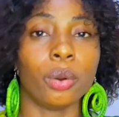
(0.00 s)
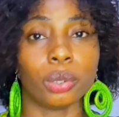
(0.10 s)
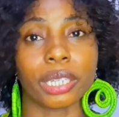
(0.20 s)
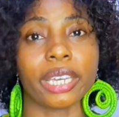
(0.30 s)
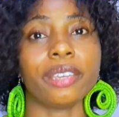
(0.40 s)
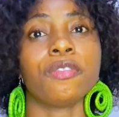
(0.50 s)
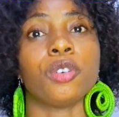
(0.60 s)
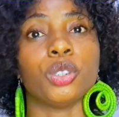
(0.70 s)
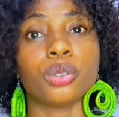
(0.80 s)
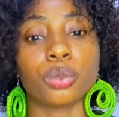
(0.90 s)
okay,
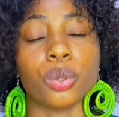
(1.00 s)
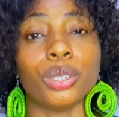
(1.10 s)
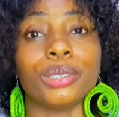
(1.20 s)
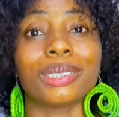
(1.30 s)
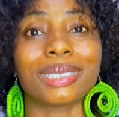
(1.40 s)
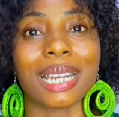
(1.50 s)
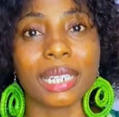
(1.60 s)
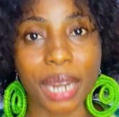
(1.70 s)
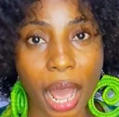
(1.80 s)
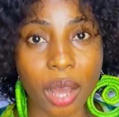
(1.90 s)
for you to
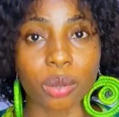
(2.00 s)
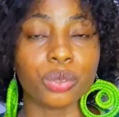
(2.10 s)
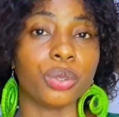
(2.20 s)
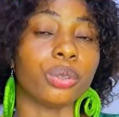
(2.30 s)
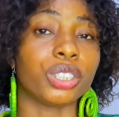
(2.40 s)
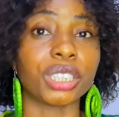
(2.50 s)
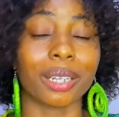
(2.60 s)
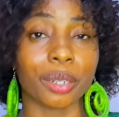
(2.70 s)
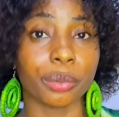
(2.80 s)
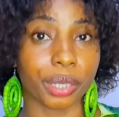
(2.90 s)
understand how your
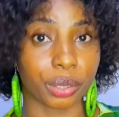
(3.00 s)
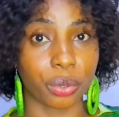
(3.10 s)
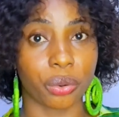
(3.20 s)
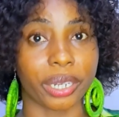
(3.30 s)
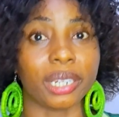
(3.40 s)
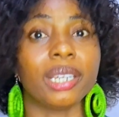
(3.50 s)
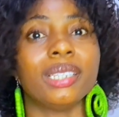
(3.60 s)
channel is going,